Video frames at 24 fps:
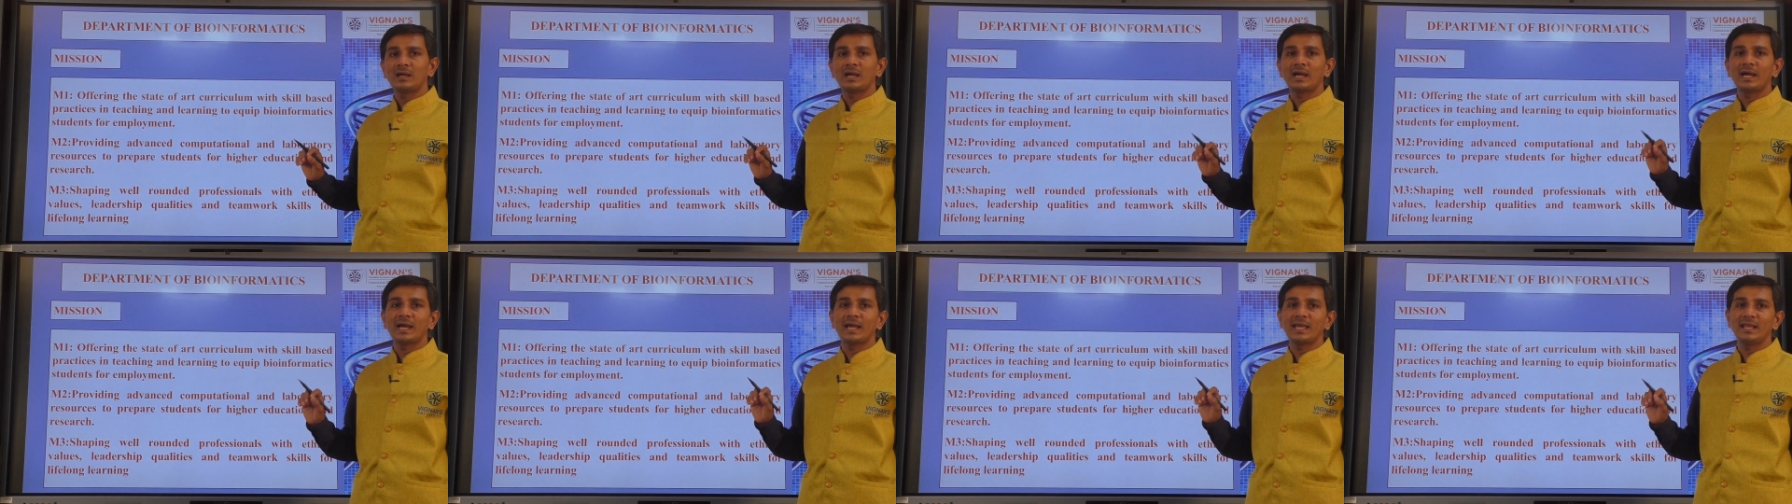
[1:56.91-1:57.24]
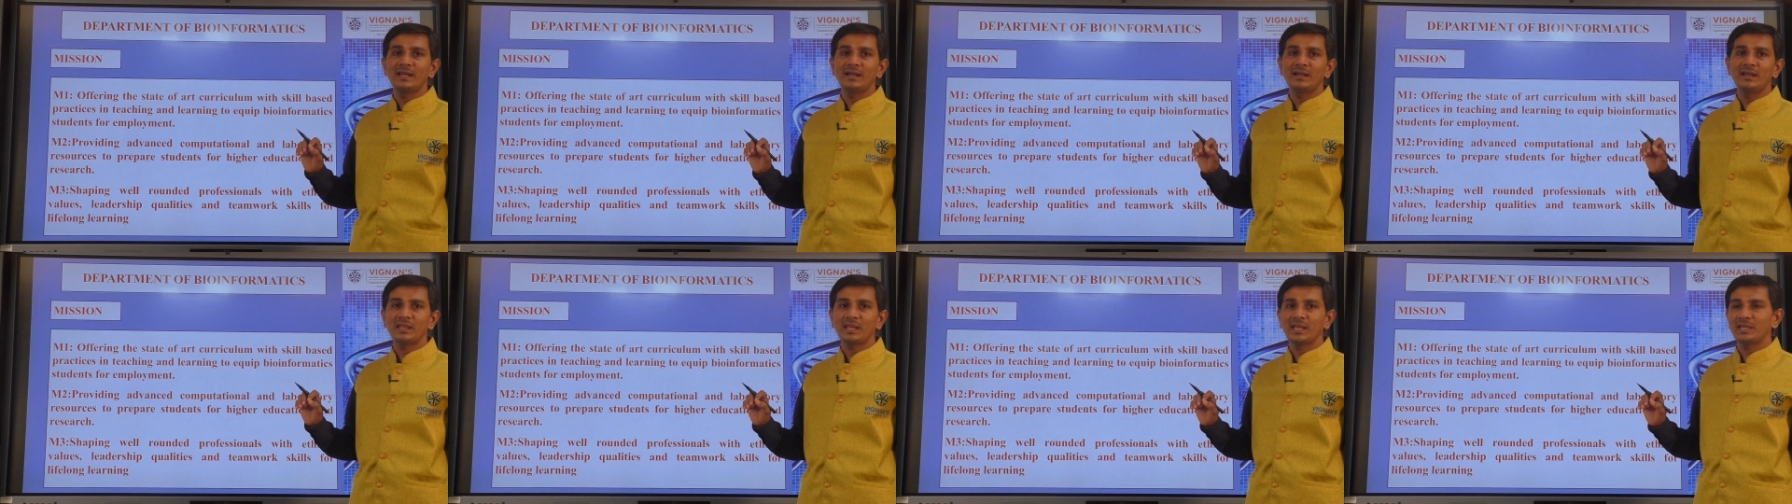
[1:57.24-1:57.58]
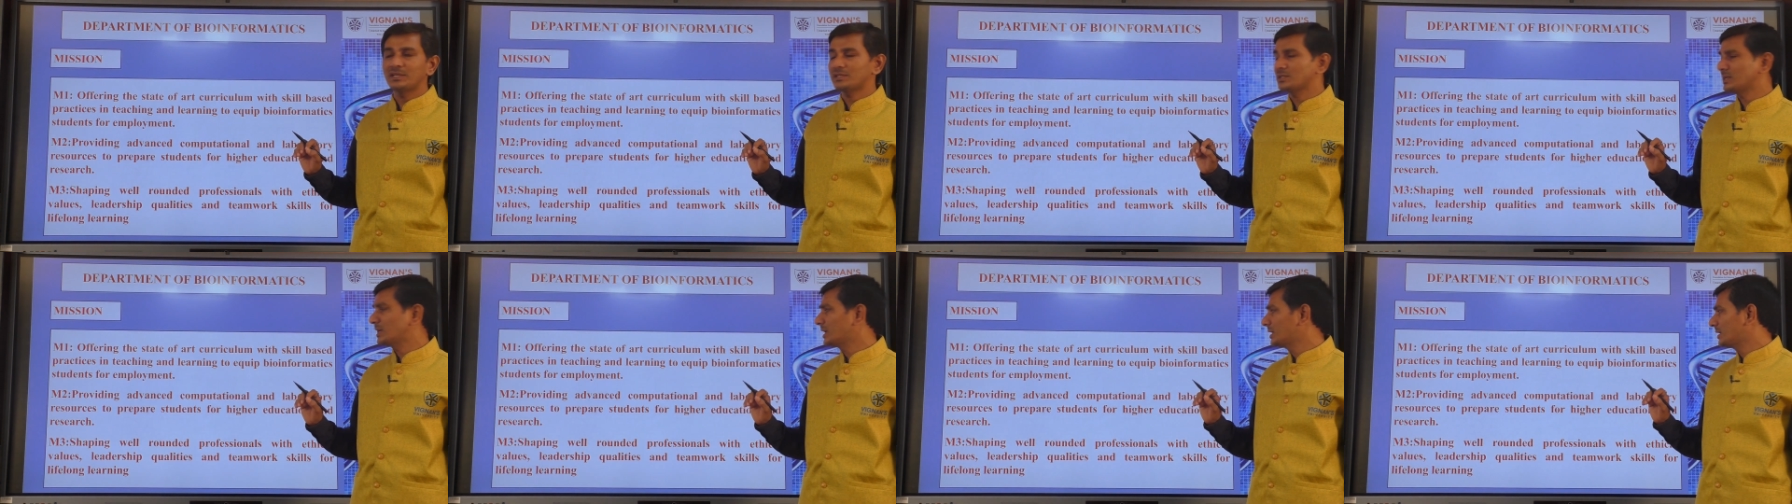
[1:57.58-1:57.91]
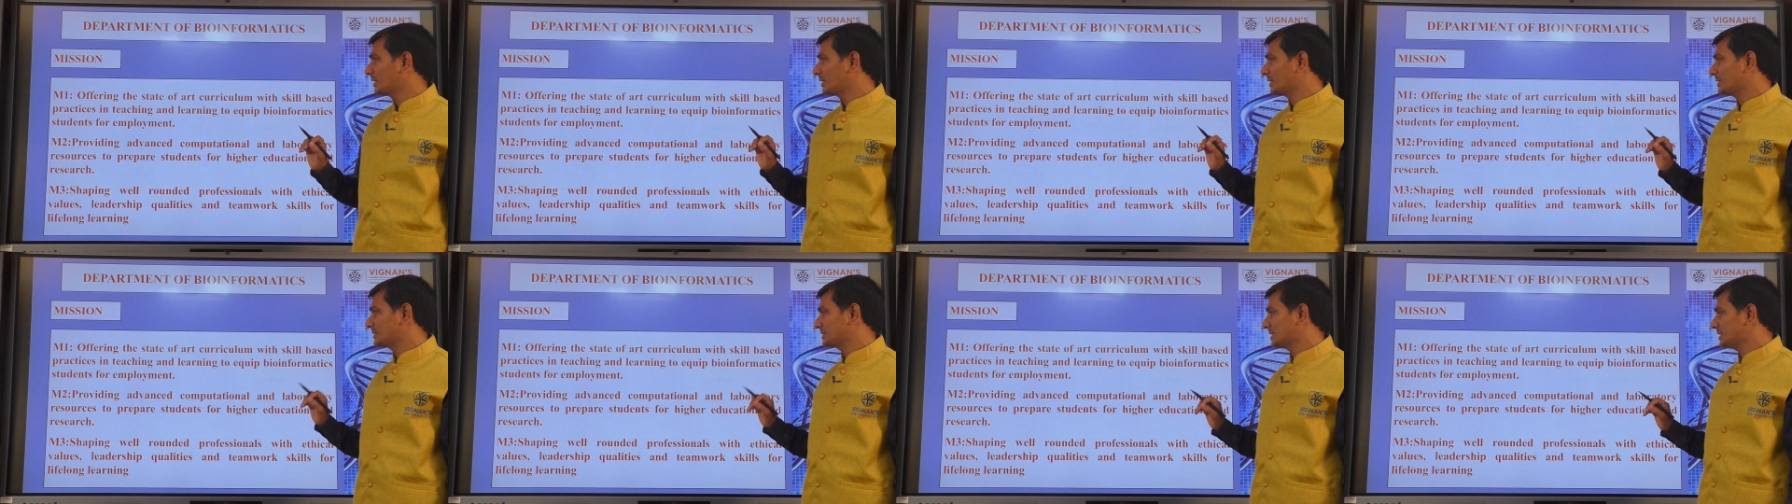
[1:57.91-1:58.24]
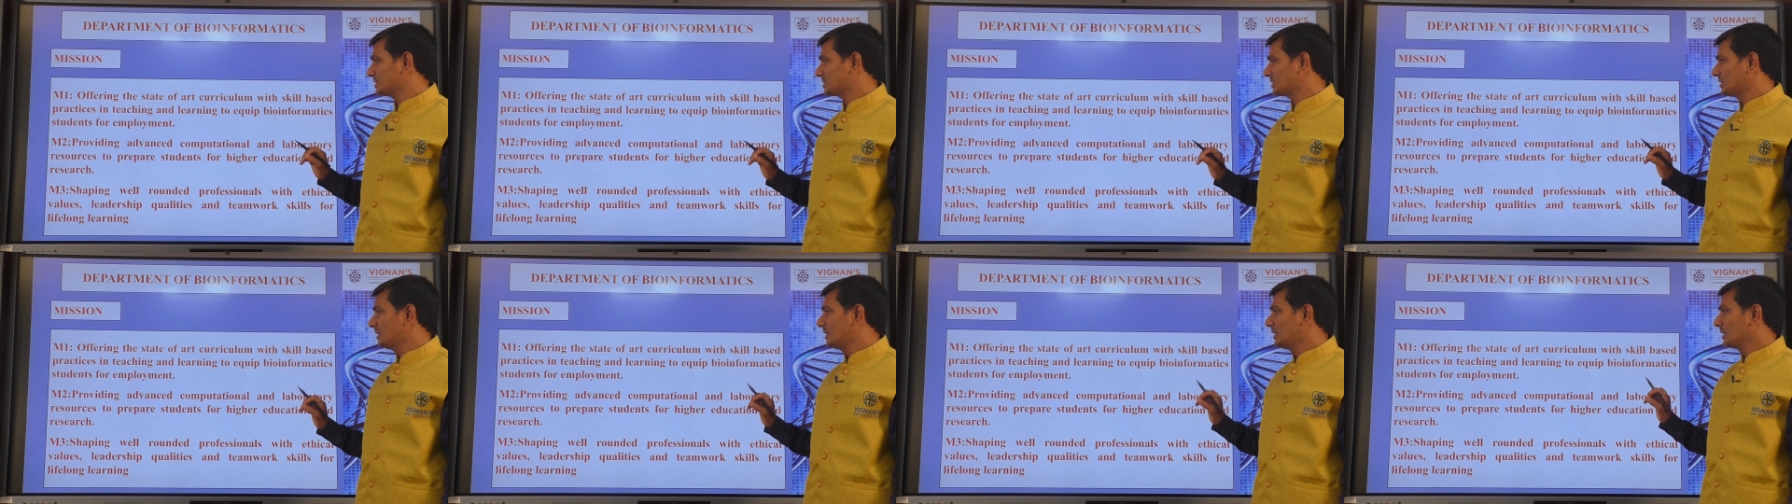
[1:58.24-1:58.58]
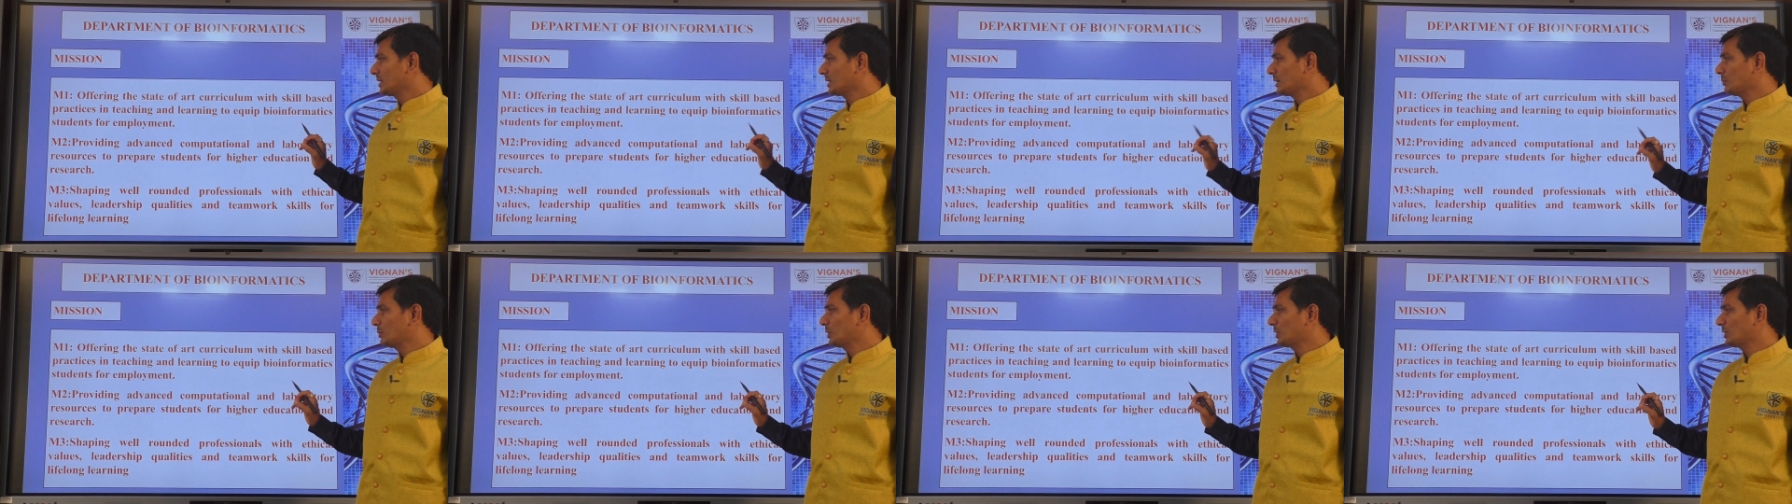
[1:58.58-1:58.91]
higher education and research.
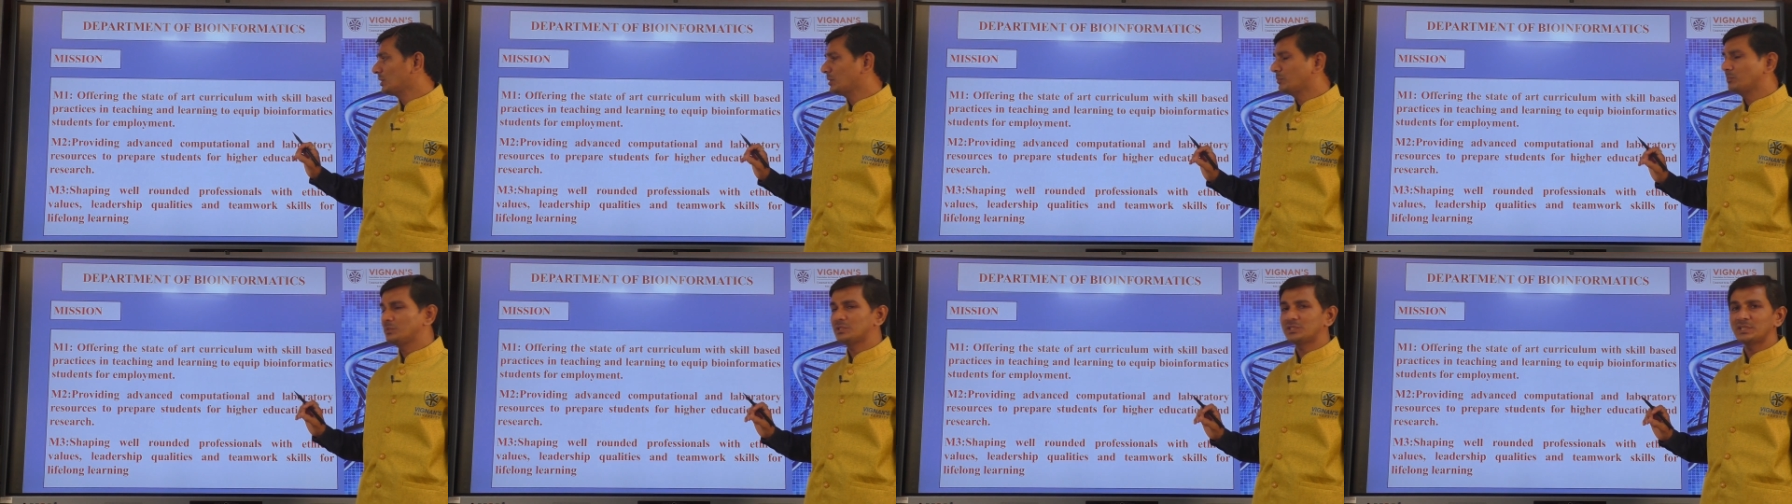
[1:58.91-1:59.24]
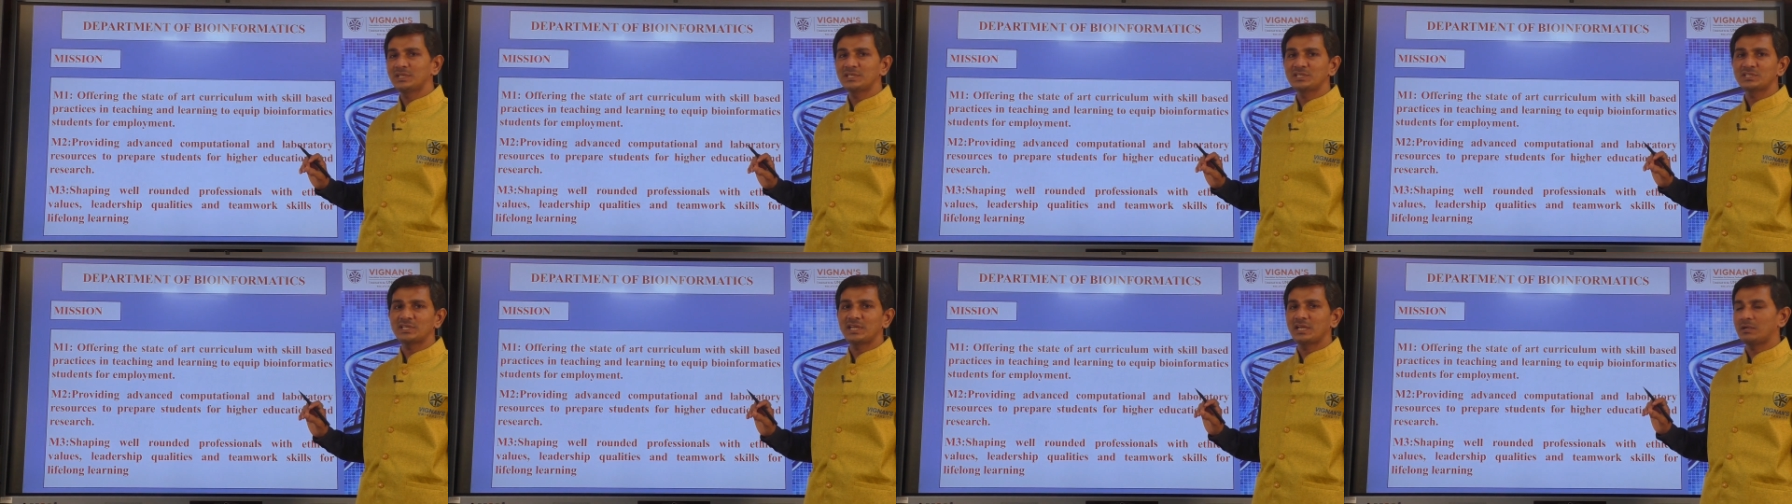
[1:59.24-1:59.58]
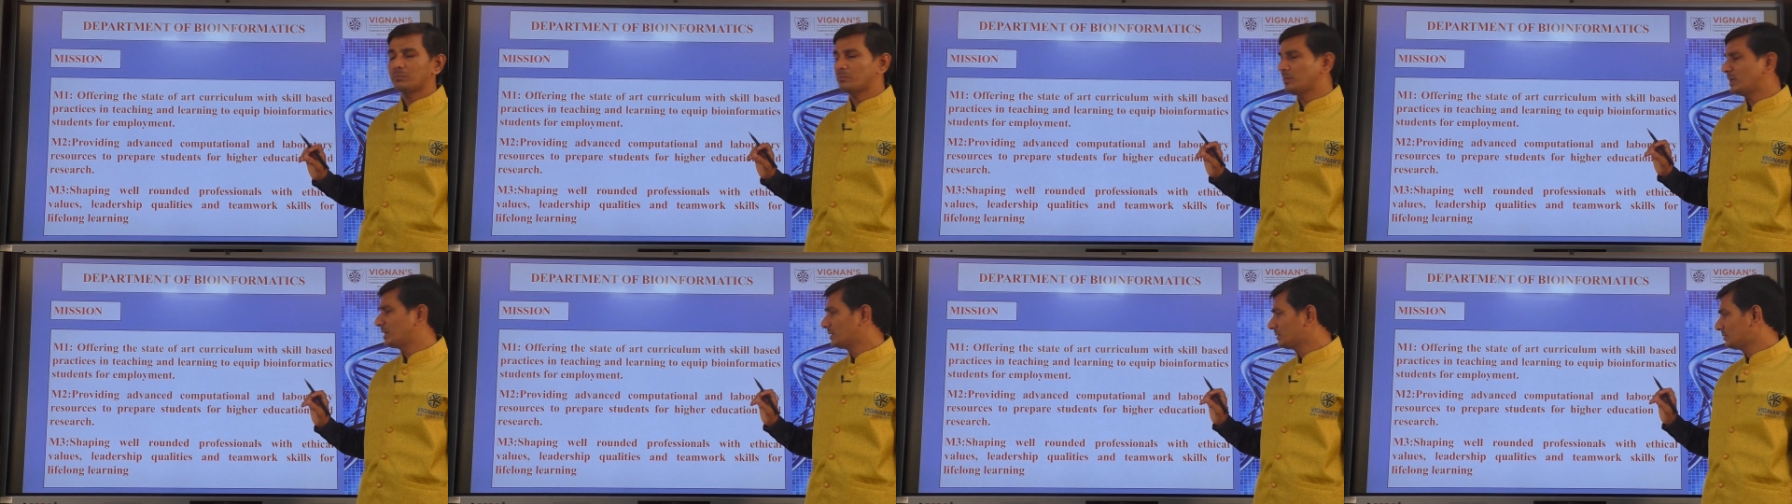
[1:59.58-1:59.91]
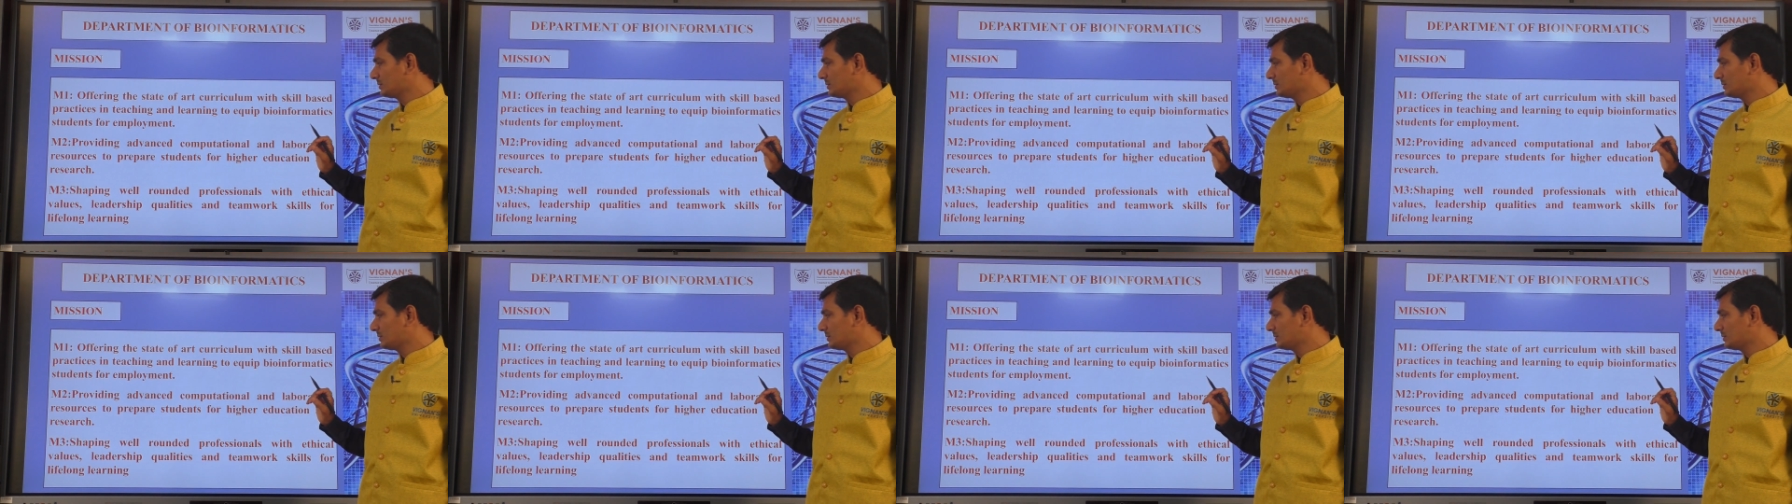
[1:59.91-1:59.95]
Coming to the mission statement